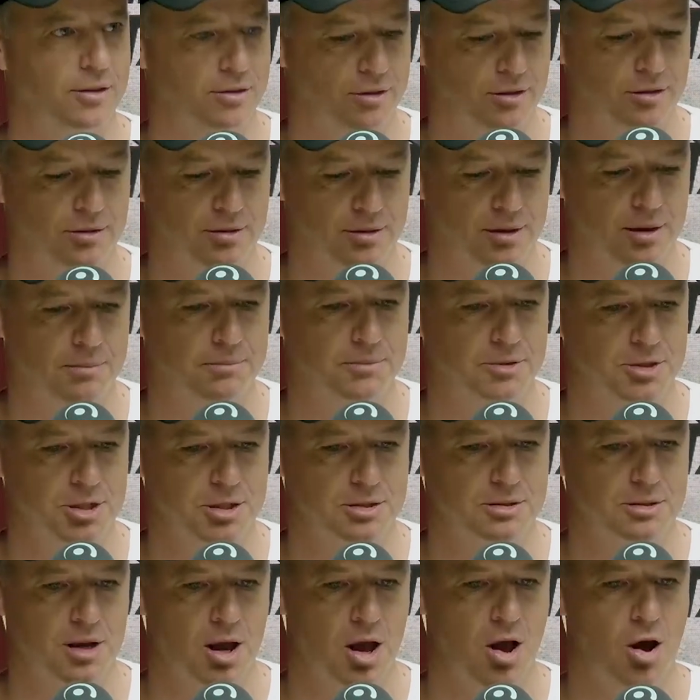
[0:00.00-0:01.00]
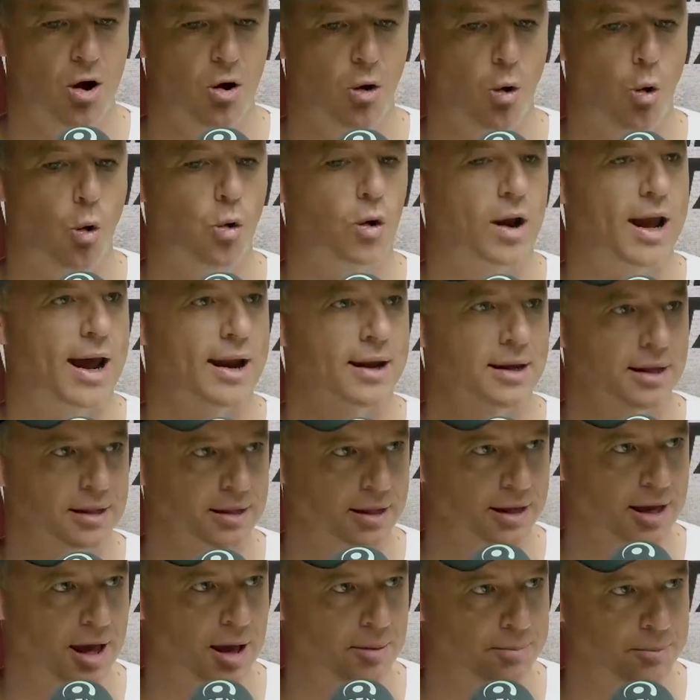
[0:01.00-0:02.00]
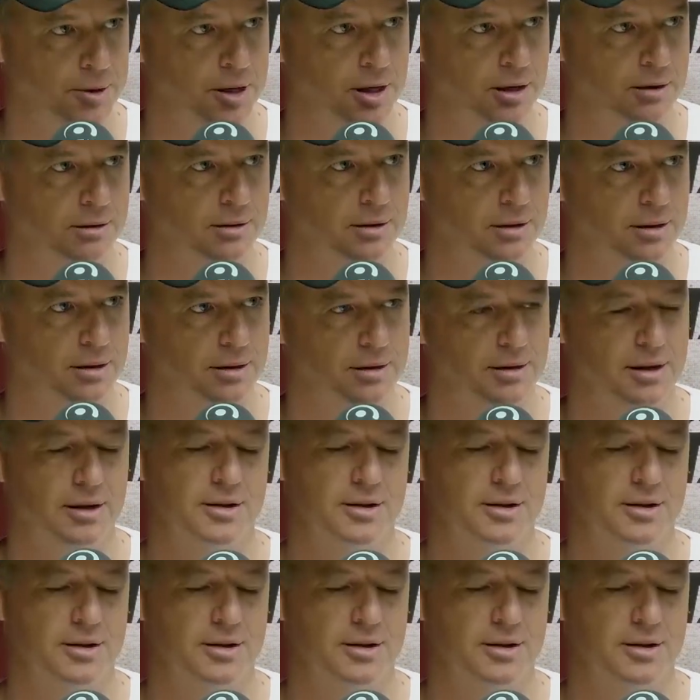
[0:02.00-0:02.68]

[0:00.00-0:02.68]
rather than them just organically happening.